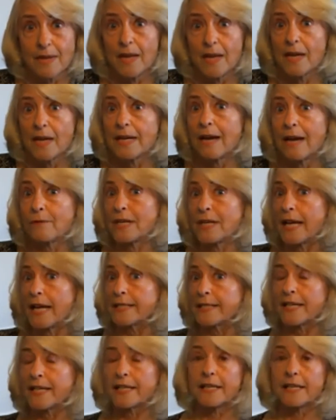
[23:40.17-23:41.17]
Now in
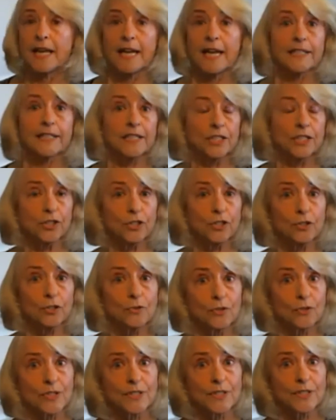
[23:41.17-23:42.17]
nineteen
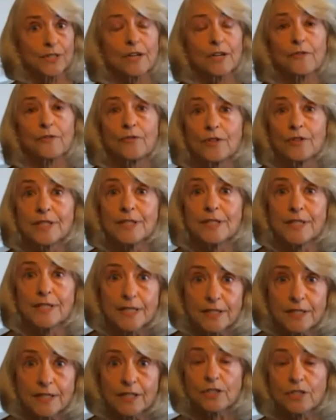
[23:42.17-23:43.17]
ninety-two, the Center for
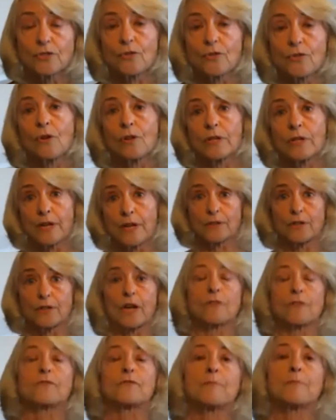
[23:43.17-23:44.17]
Disease Control, another
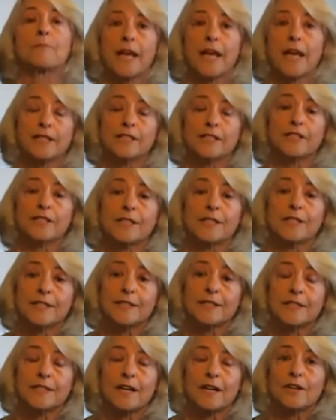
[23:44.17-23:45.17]
government agency,
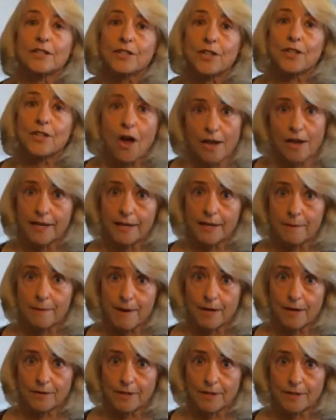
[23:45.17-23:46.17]
started talking
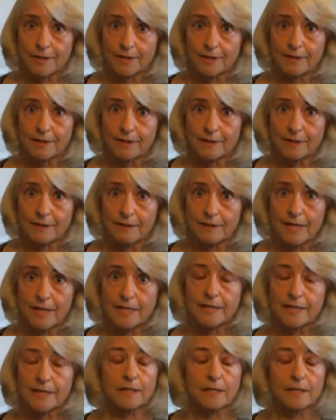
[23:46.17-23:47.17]
about this. They
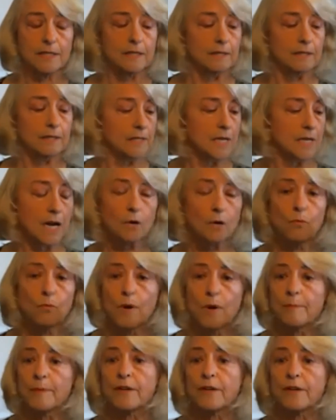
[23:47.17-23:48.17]
said, young
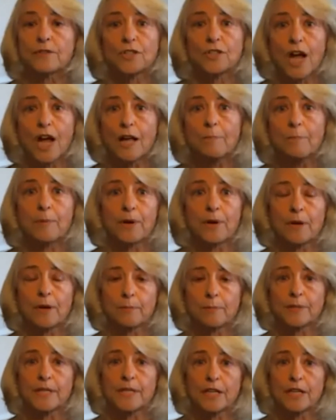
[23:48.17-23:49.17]
women of childbearing
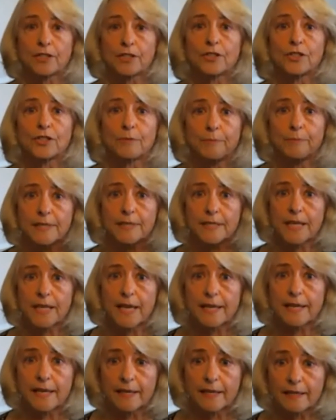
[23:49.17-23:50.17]
potential should be
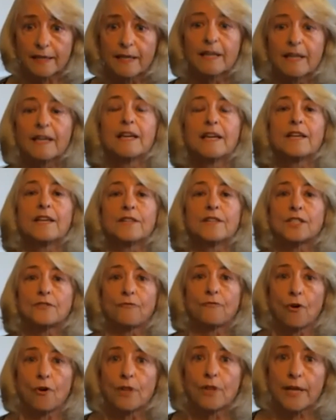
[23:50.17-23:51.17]
taking this
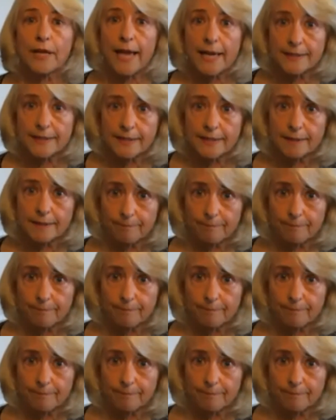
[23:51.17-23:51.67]
folic acid.